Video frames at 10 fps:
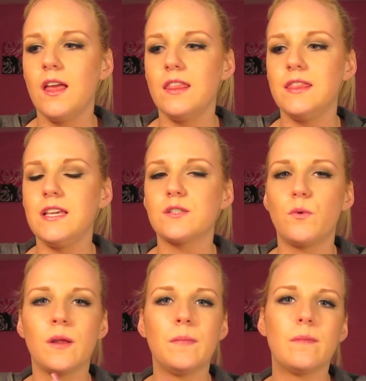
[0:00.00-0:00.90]
these
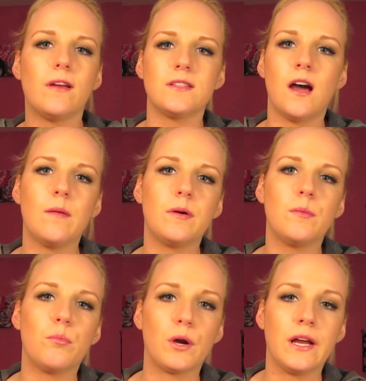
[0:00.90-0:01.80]
wouldn't be my top
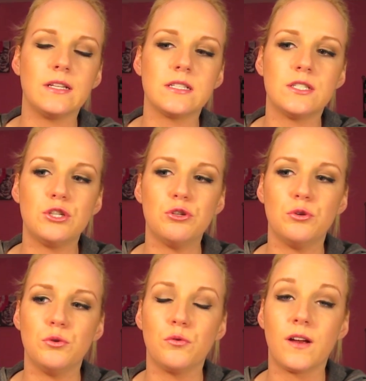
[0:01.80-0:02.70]
brand
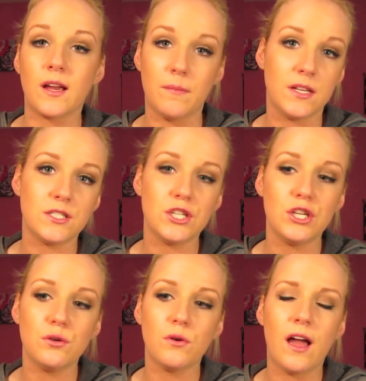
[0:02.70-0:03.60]
to recommend to
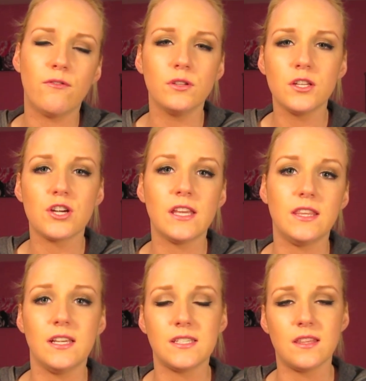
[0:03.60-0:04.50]
you. I've only tried
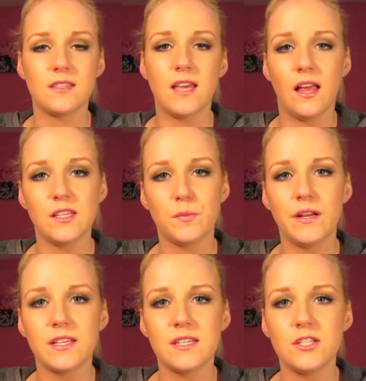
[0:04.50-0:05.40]
these and the Sally's
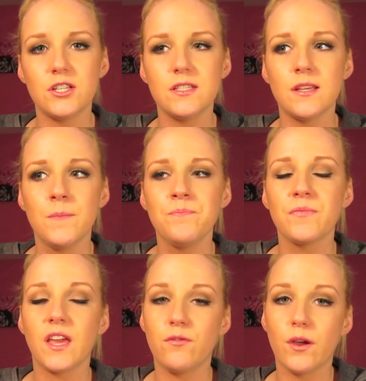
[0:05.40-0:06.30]
brand extensions.
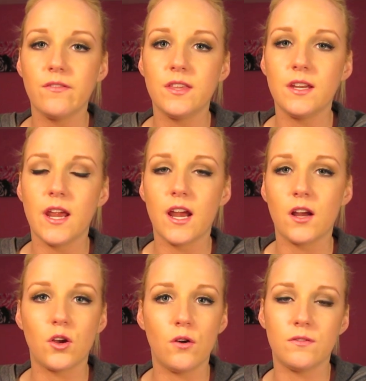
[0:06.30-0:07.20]
If you have thin hair,
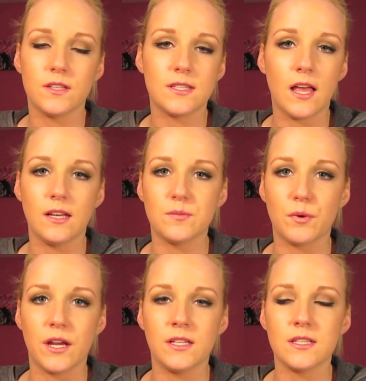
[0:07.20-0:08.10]
go for the Sally's
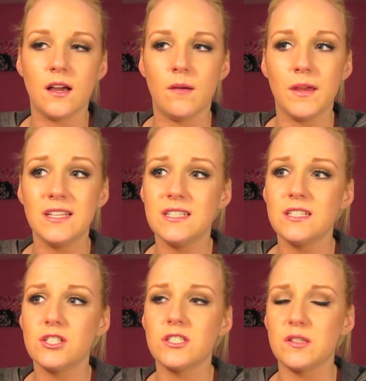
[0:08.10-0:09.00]
brand. 18
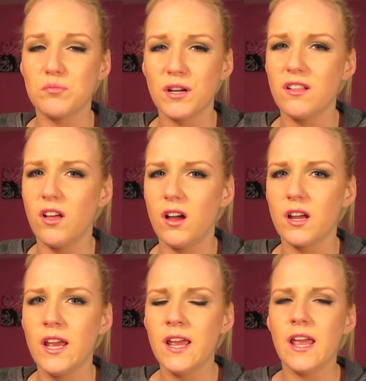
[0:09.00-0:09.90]
inches is pretty
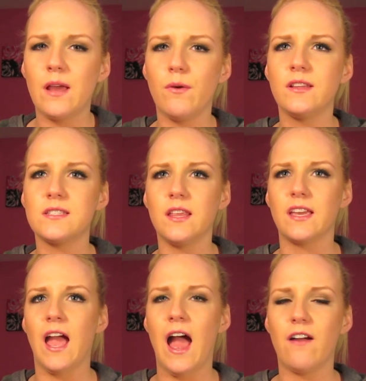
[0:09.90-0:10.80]
long. It went to
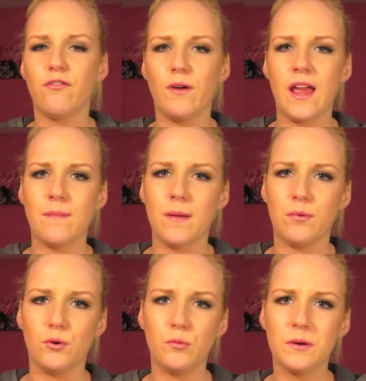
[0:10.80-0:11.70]
like halfway at my
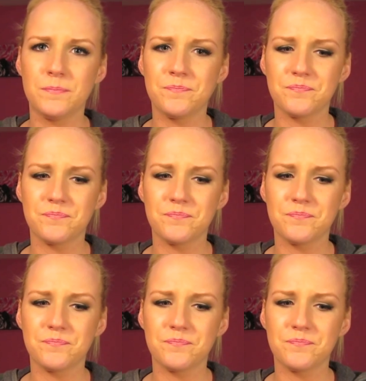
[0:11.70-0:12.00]
boob.